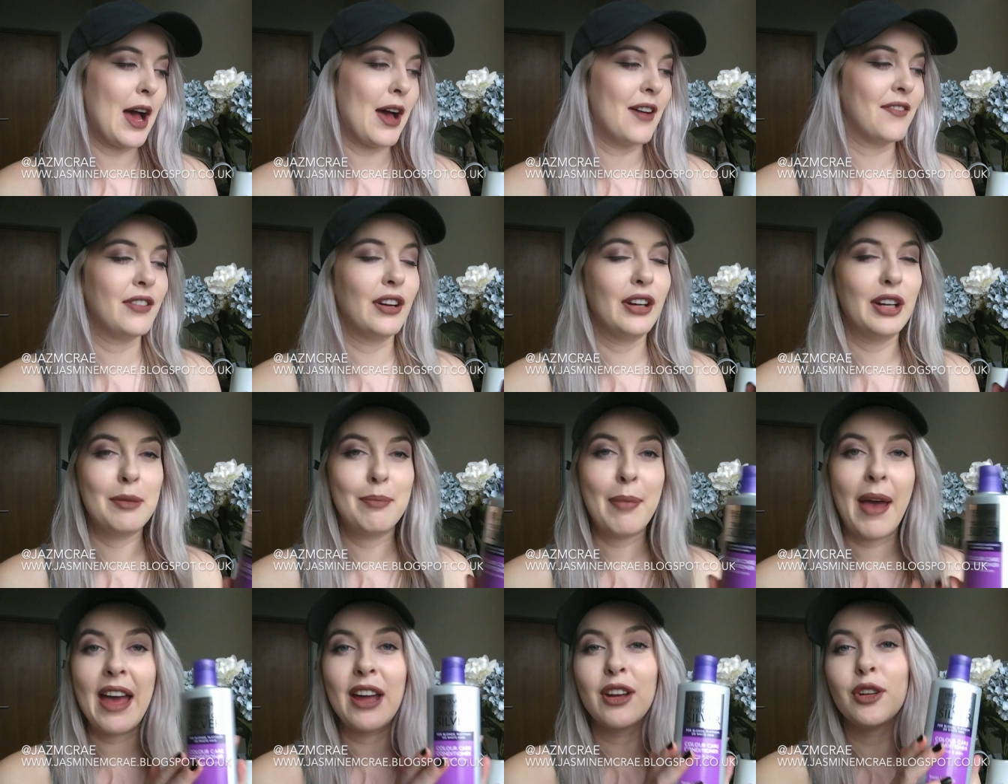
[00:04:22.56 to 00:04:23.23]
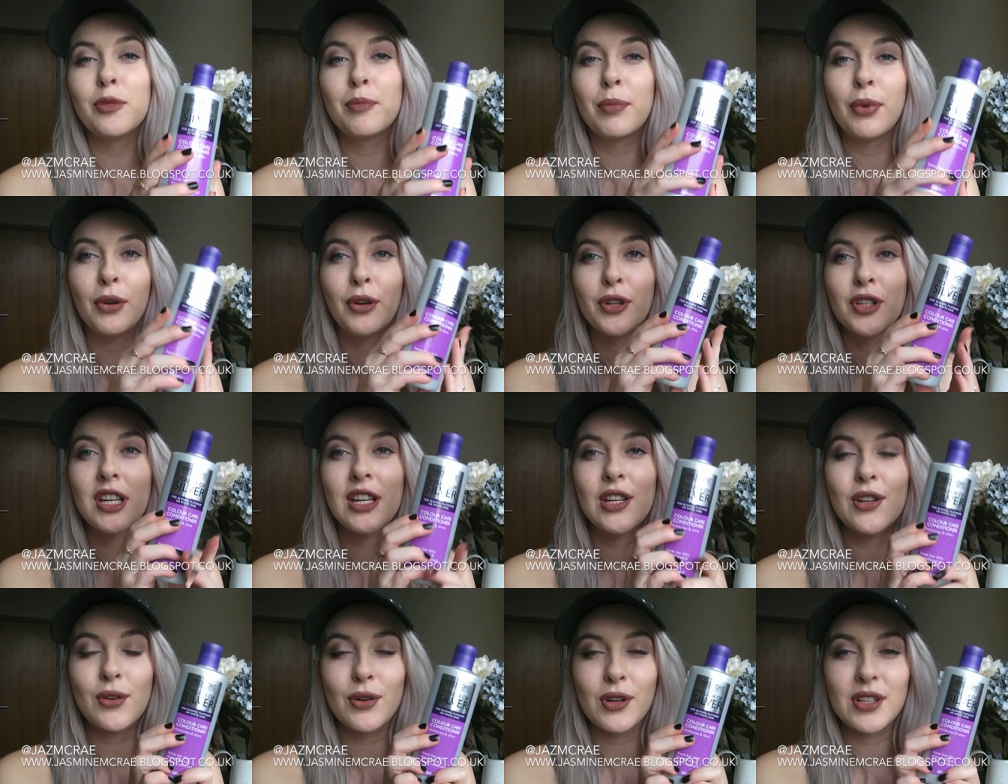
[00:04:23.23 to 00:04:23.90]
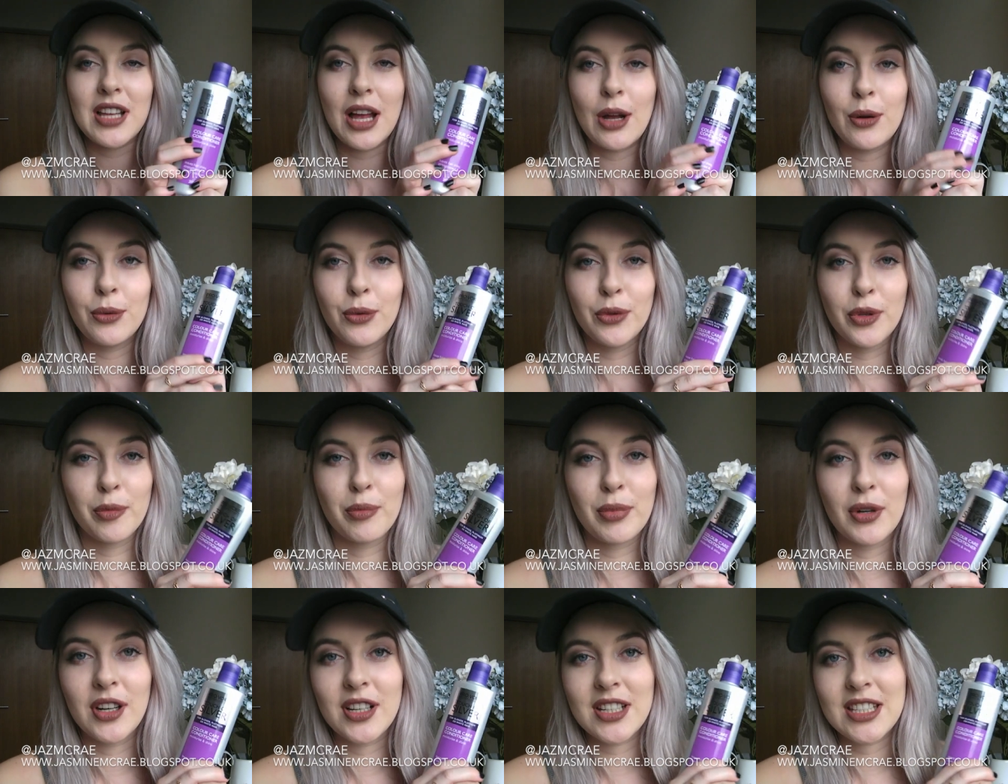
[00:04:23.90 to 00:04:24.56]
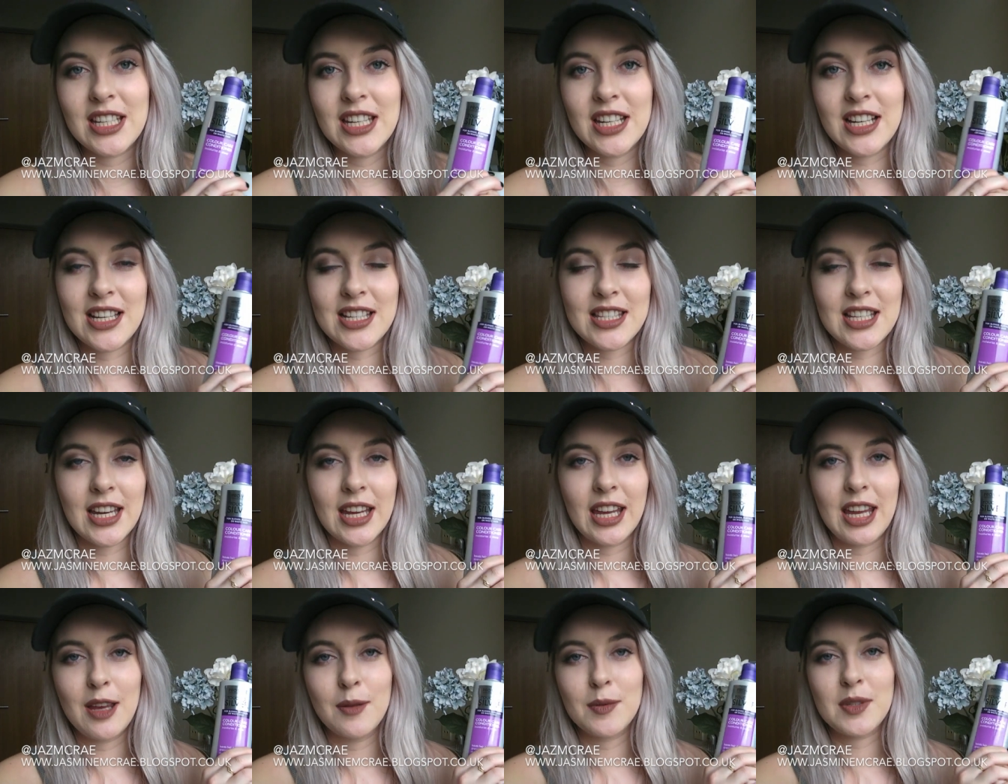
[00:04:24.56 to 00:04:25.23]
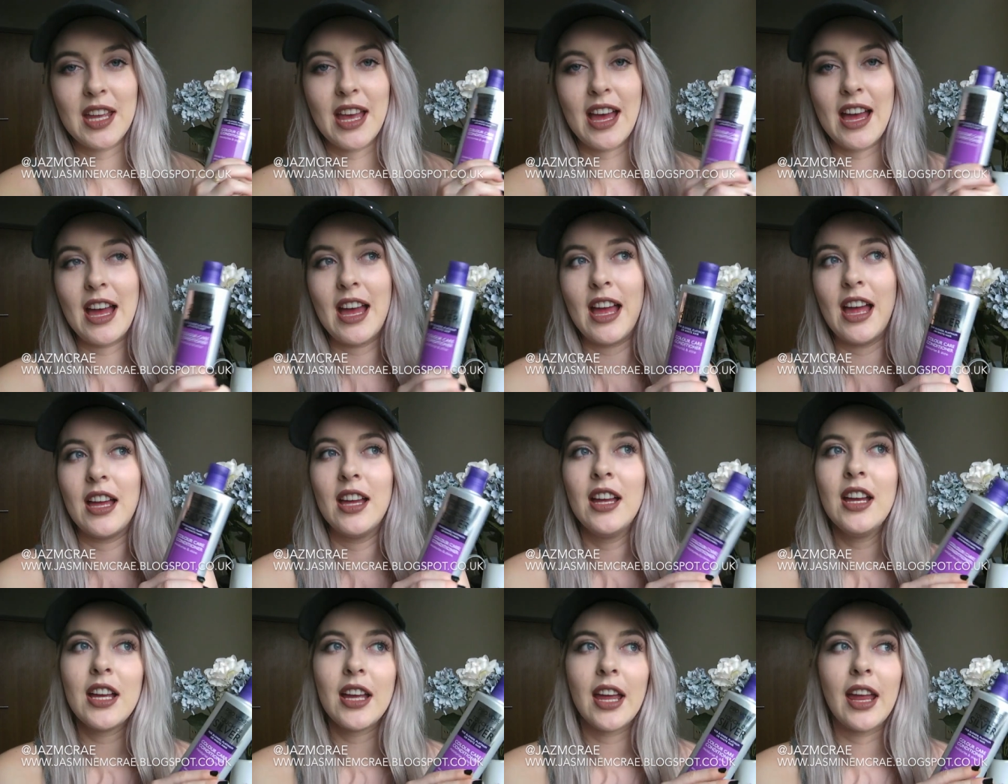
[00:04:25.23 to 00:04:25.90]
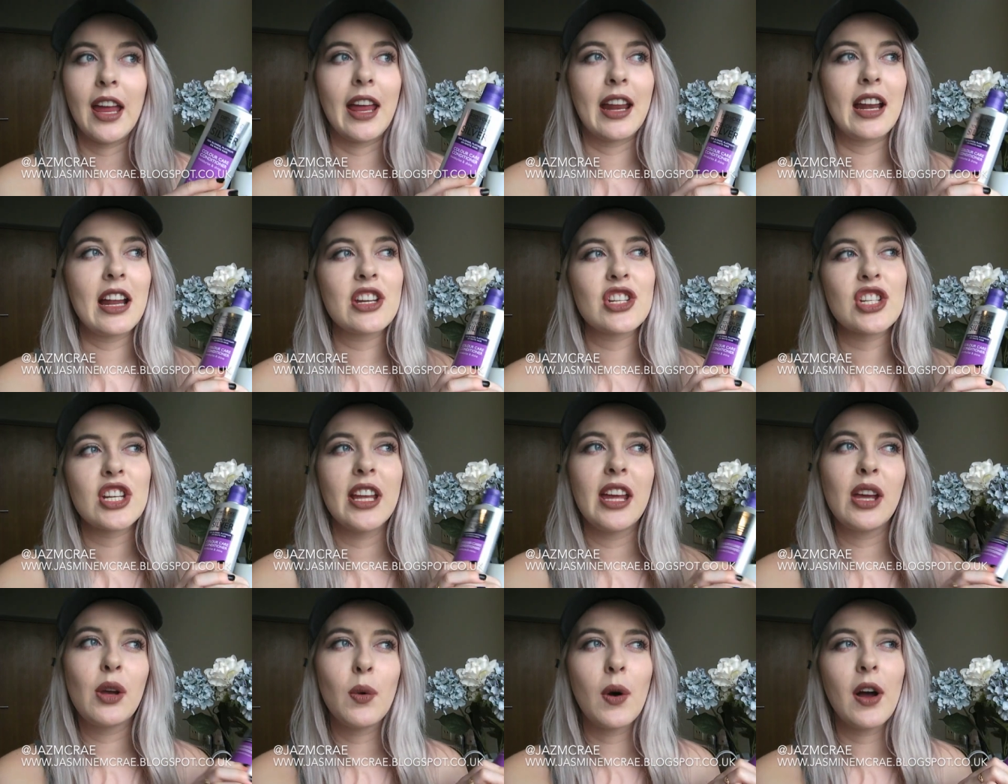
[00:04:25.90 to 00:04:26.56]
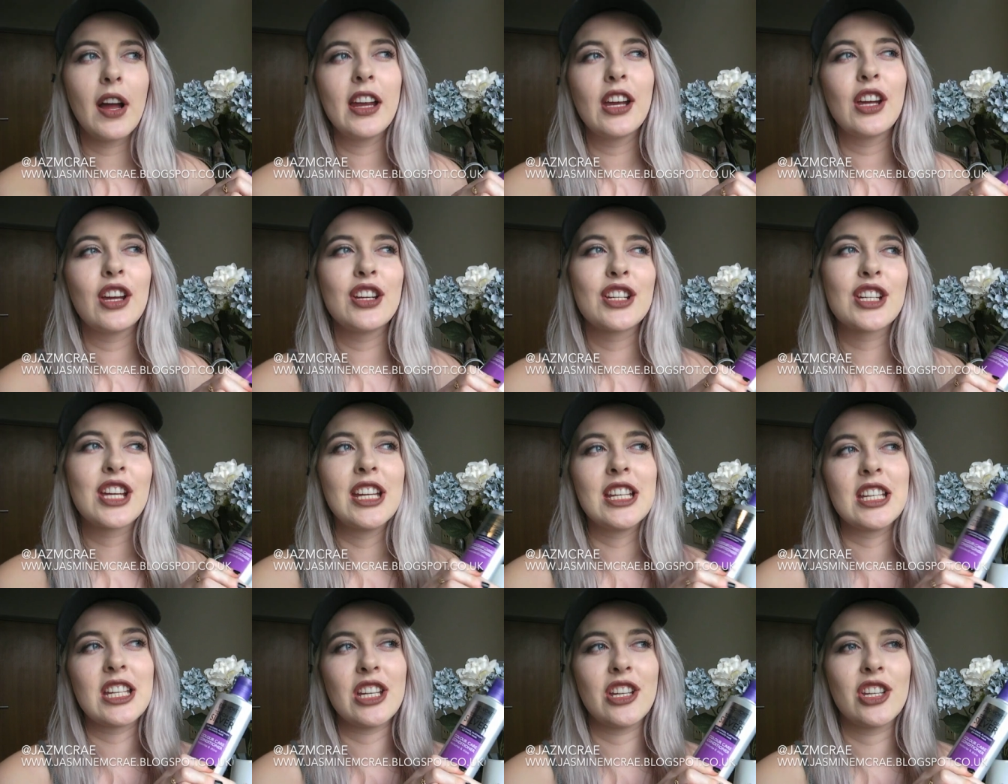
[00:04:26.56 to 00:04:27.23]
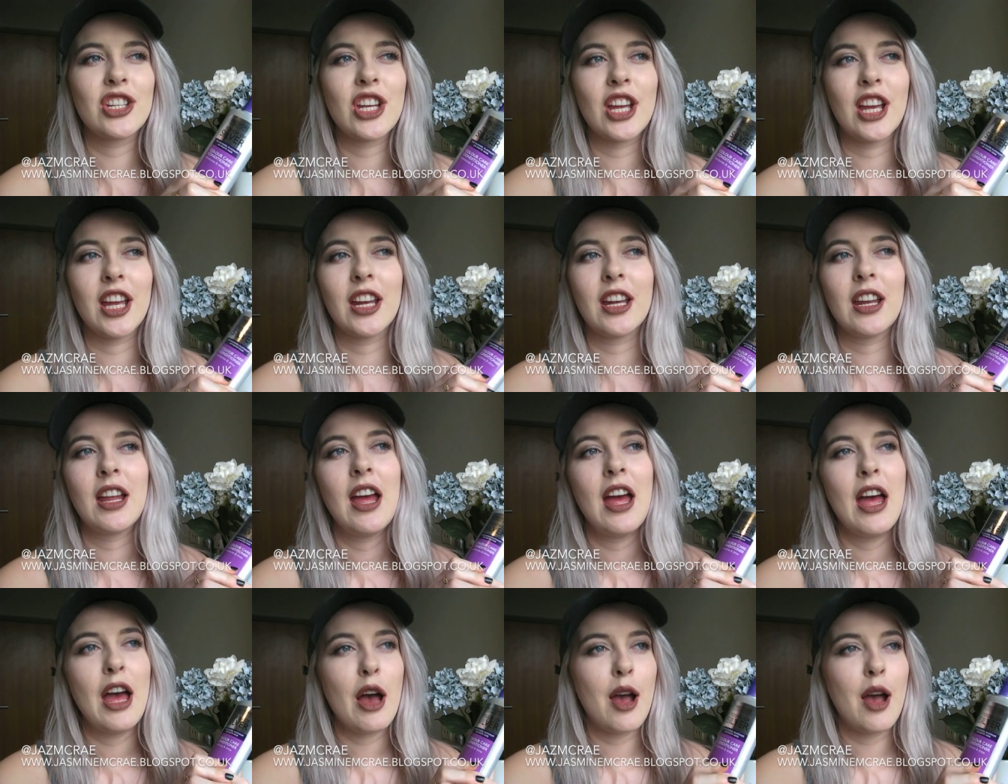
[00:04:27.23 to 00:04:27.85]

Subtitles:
very pale blonde. It knocks out all the brassiness and it keeps your hair in actually quite good condition.